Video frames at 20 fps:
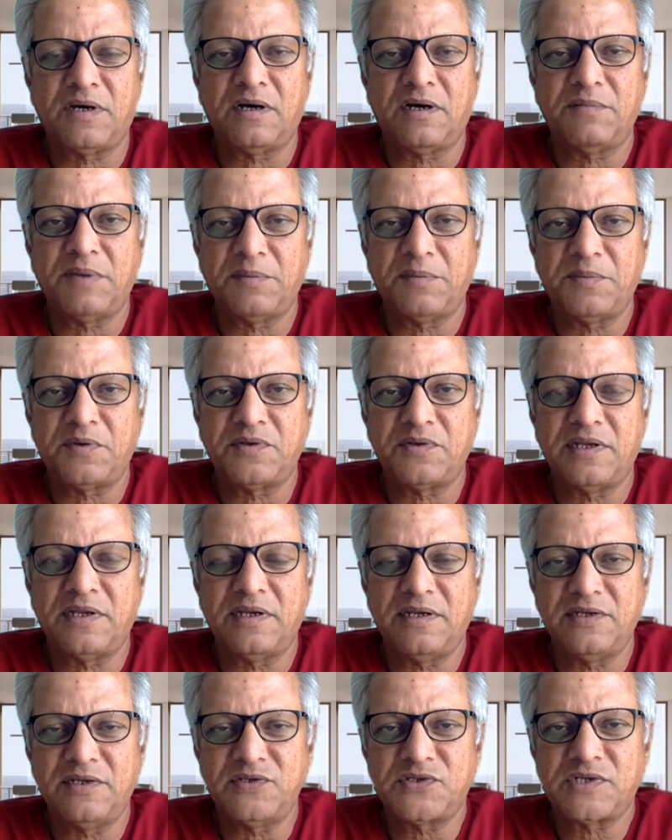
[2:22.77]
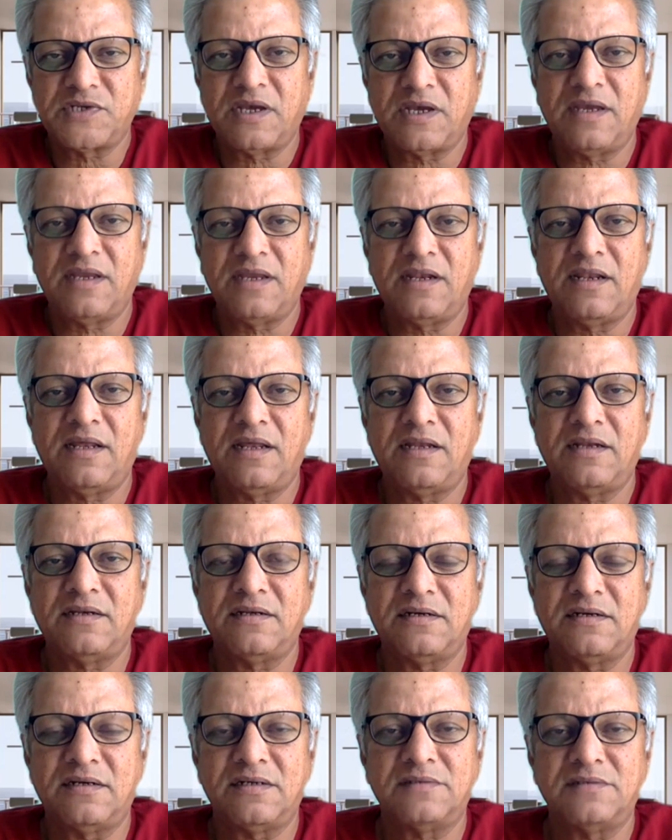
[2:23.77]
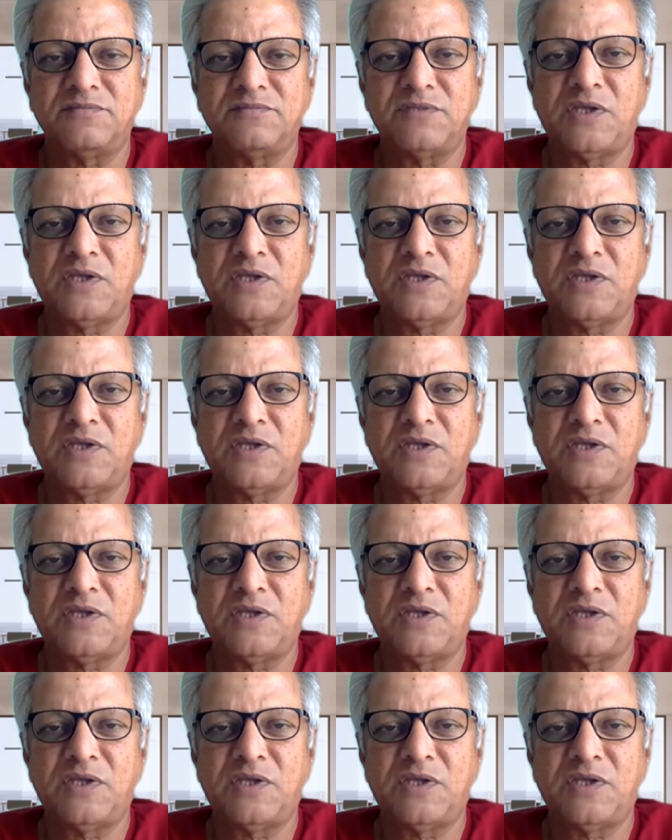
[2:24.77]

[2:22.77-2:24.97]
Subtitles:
a member of the Indian side and